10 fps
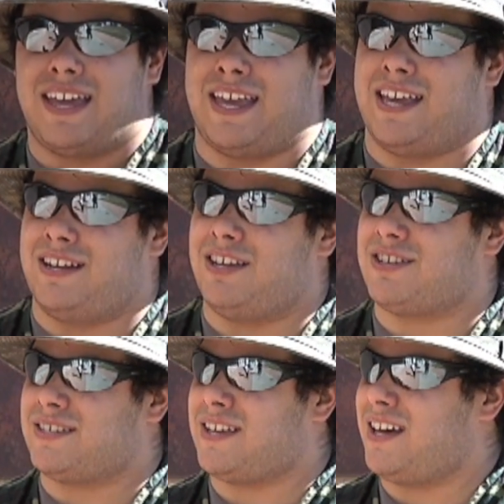And you
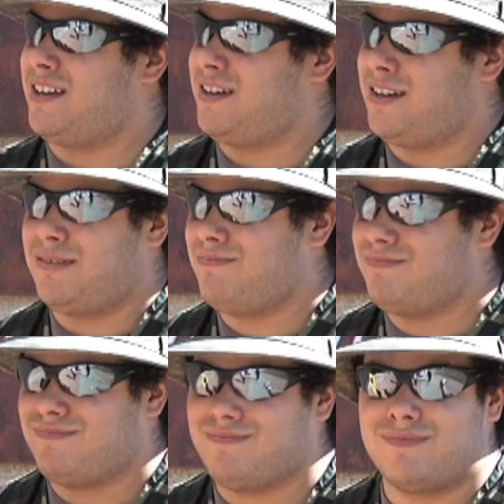just gotta
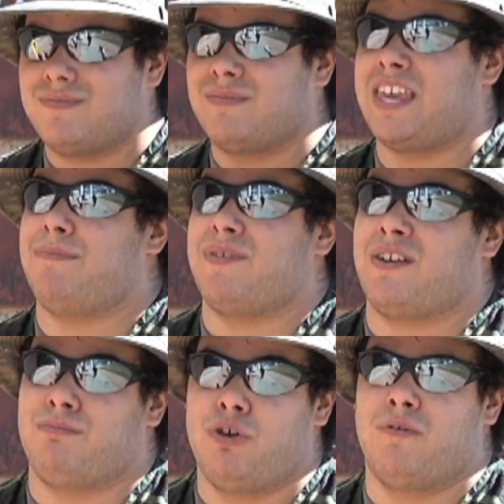keep
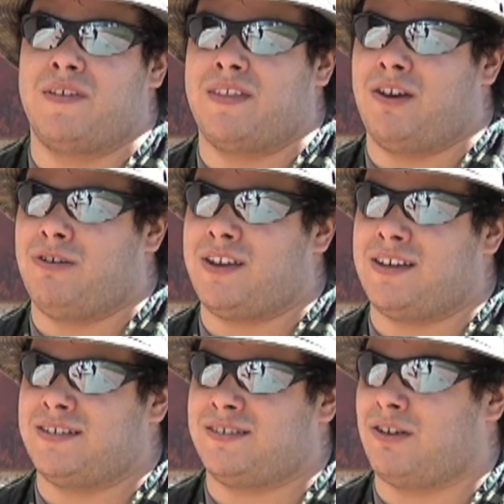your moving though,
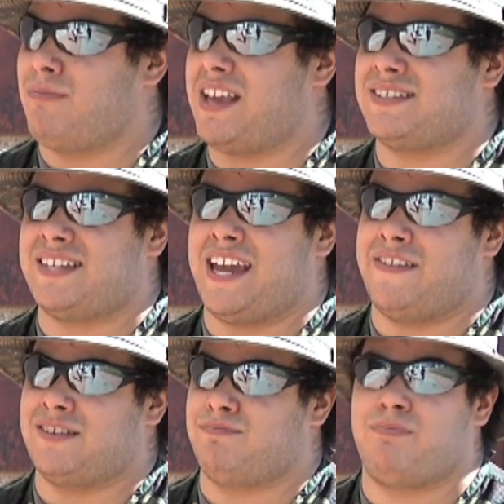because don't make a
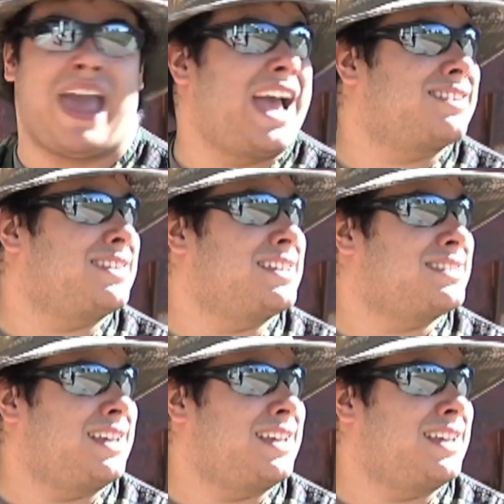stand. There's packs of these